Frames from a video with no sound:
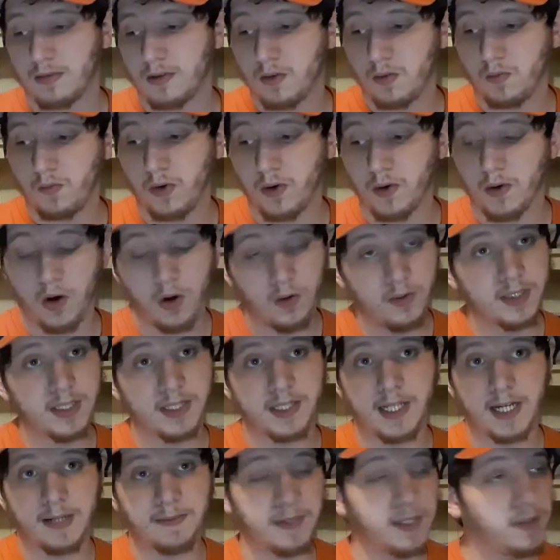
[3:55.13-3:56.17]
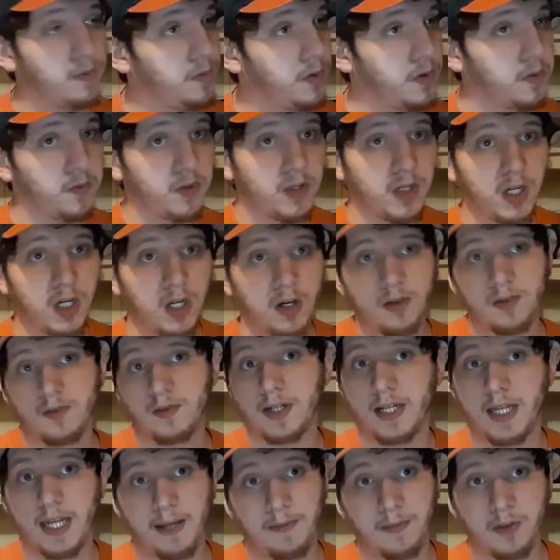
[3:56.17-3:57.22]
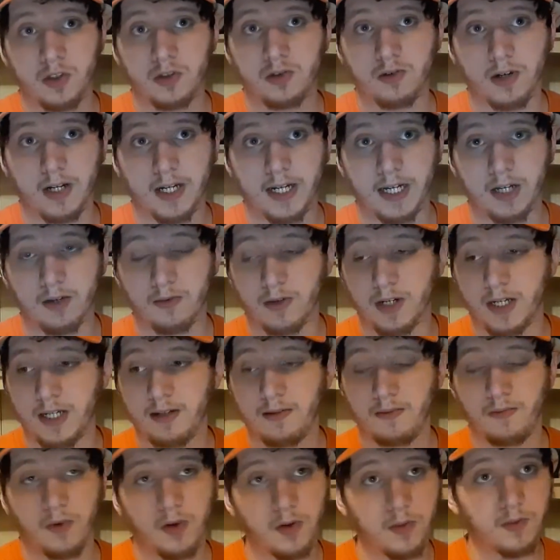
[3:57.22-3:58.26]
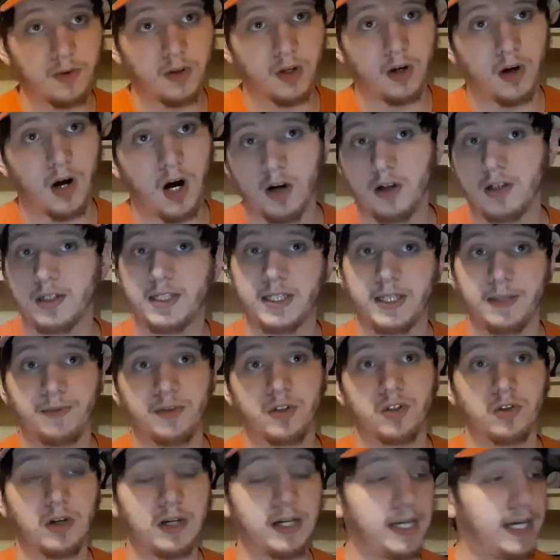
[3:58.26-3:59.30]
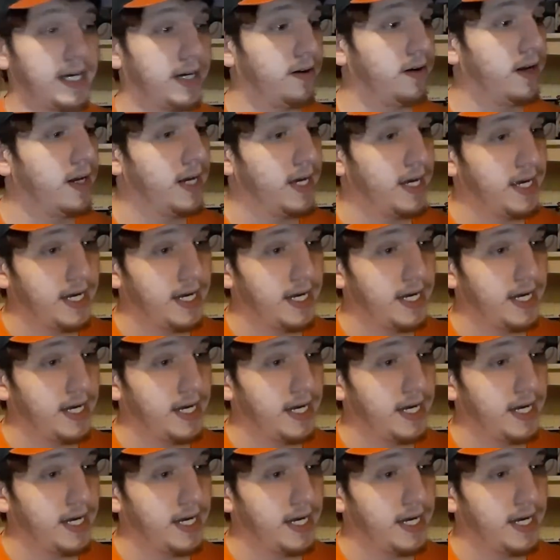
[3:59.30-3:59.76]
We were always in the top 10. We were in the lowest when it came to strikeout rate. We were the hardest team to strike out.